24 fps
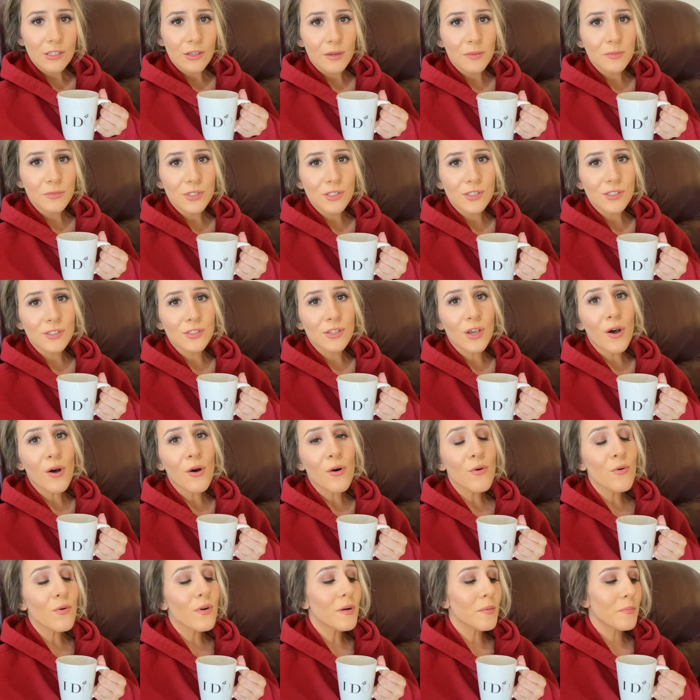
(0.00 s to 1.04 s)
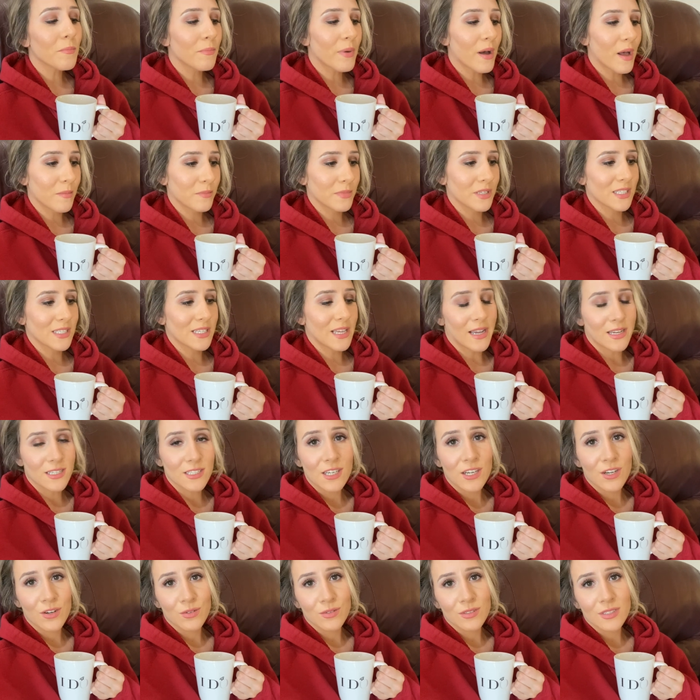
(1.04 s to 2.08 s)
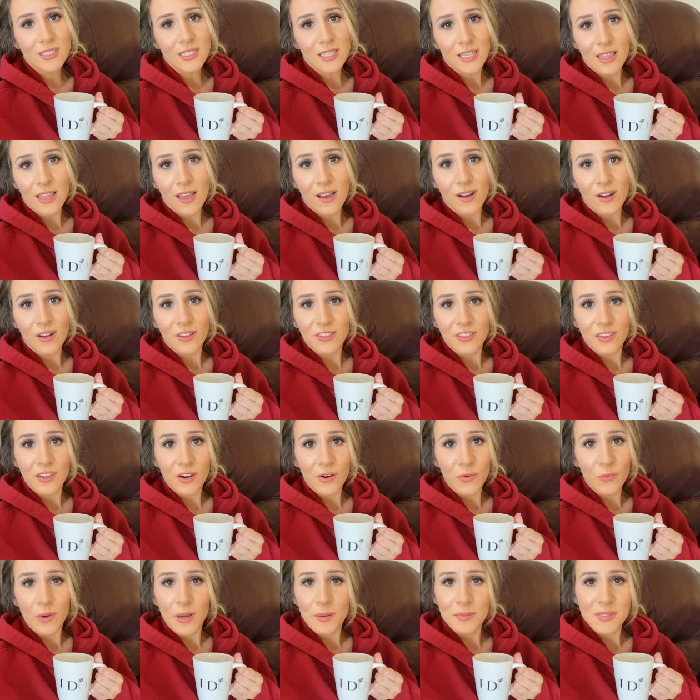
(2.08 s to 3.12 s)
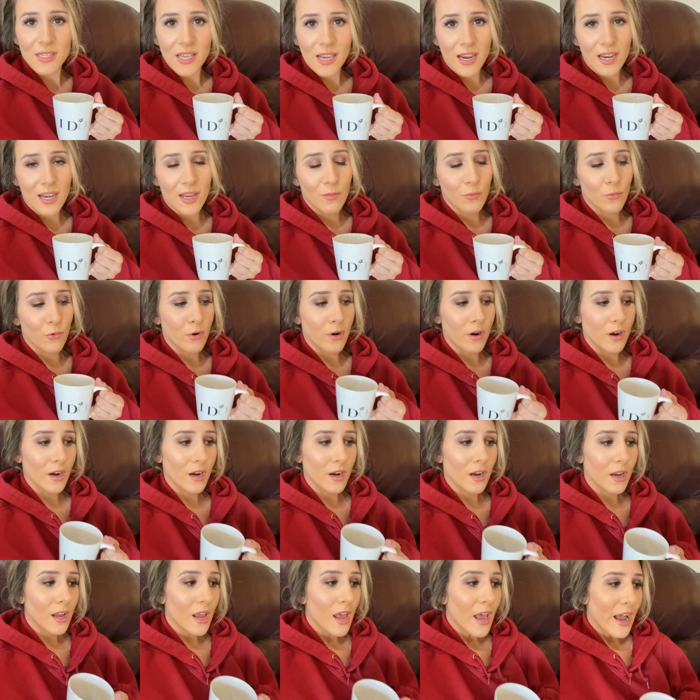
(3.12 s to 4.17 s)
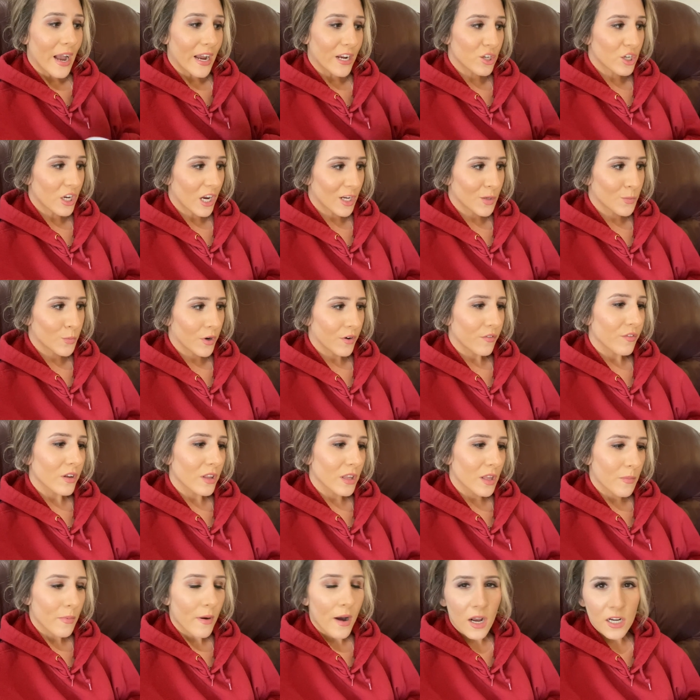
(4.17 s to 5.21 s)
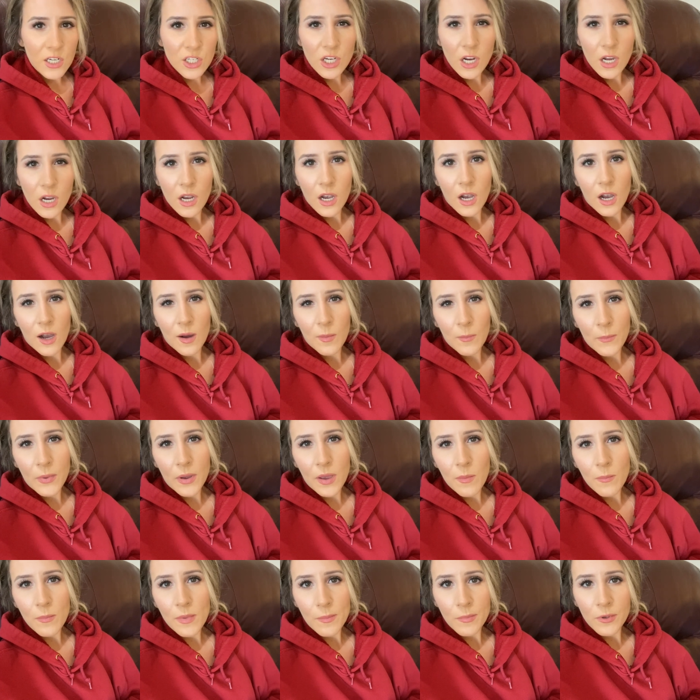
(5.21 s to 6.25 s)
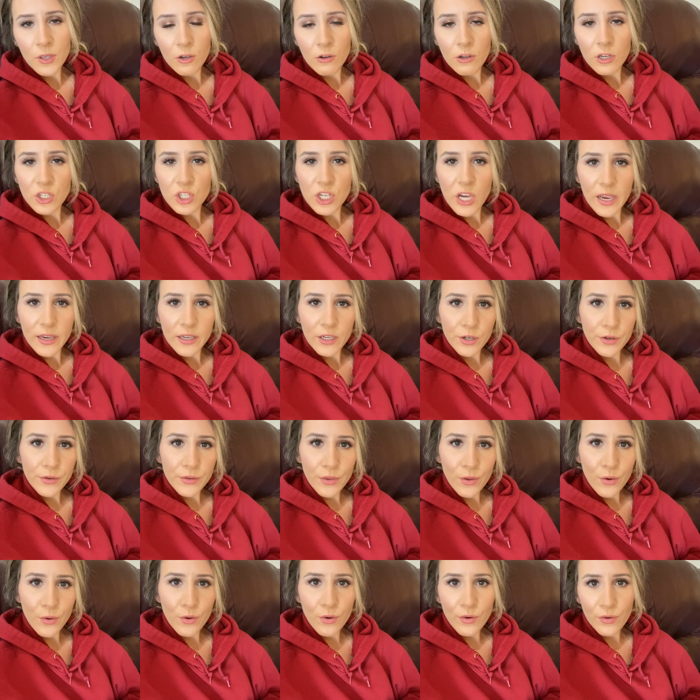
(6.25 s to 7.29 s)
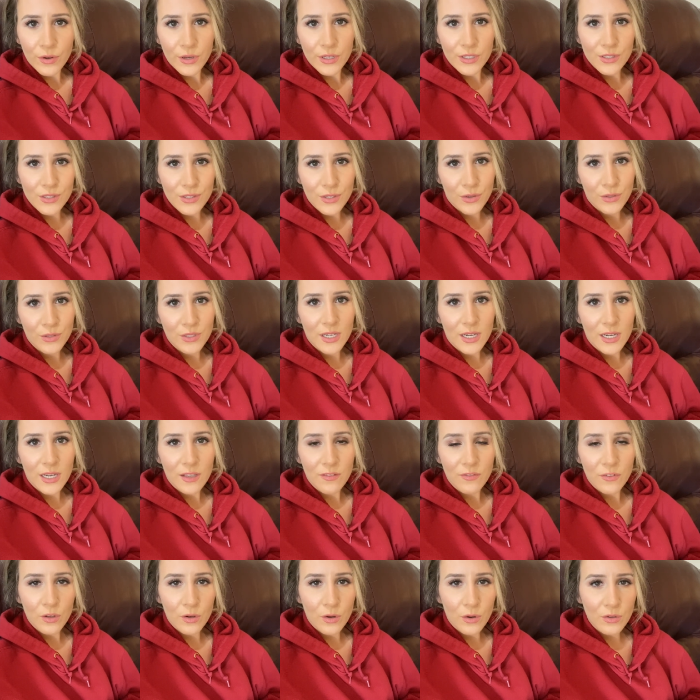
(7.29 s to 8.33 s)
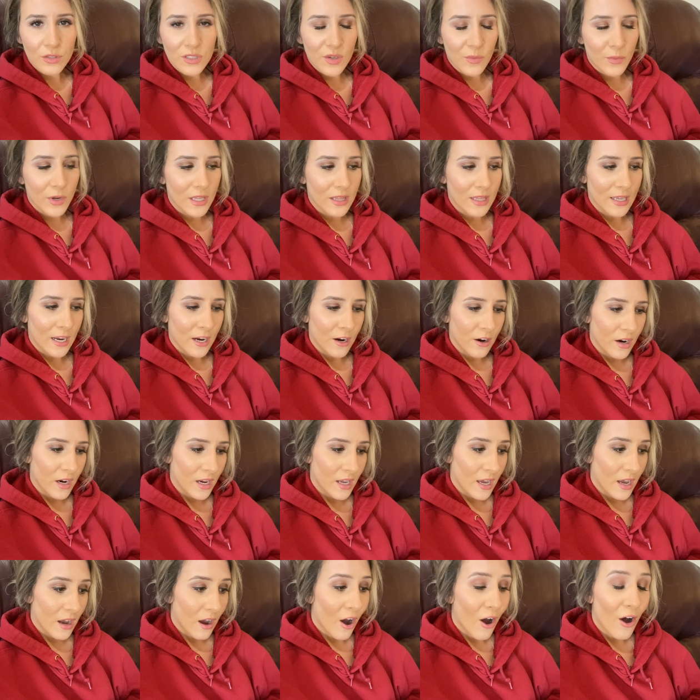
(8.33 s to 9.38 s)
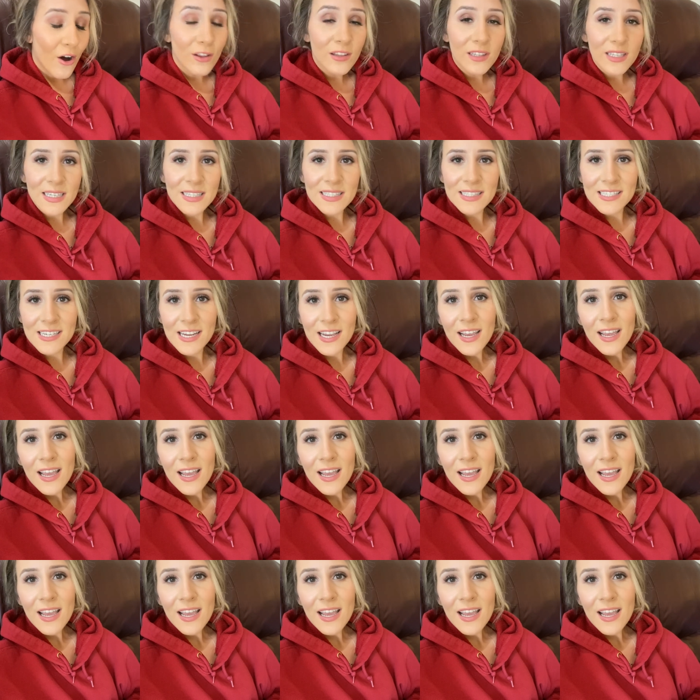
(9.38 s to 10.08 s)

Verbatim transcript: So I'm so bummed because I actually don't see that on their website anymore. I checked perfectlyposh.com, but maybe you could check your local consultant if you know someone in the area. I'll list